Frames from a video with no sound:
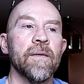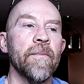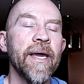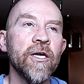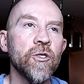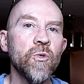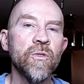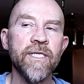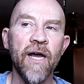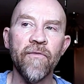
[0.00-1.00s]

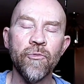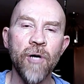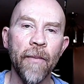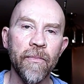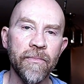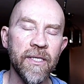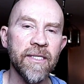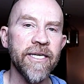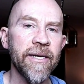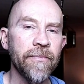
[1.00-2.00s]
Mainecoons have a problem.
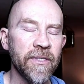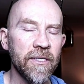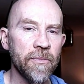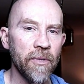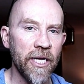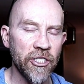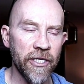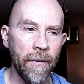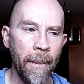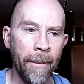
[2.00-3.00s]
It's hip
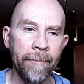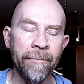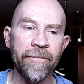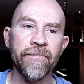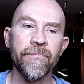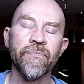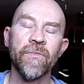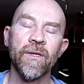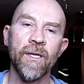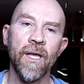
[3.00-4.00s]
dysplasia.
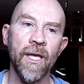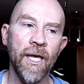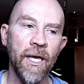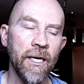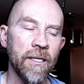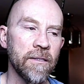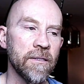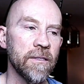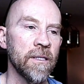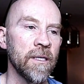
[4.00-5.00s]

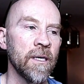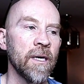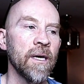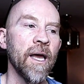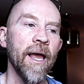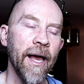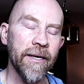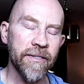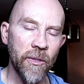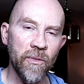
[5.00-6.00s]
And
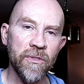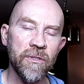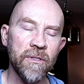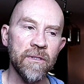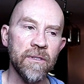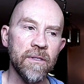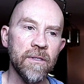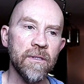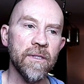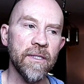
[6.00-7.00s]
as he was
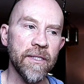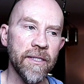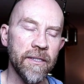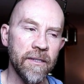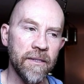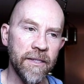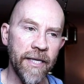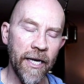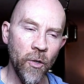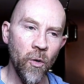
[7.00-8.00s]

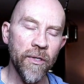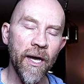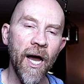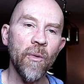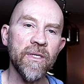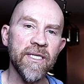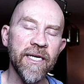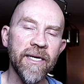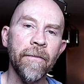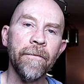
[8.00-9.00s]
getting older, I would see
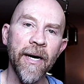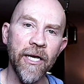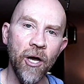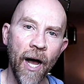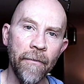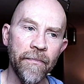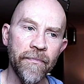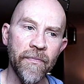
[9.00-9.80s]
him bunny hop.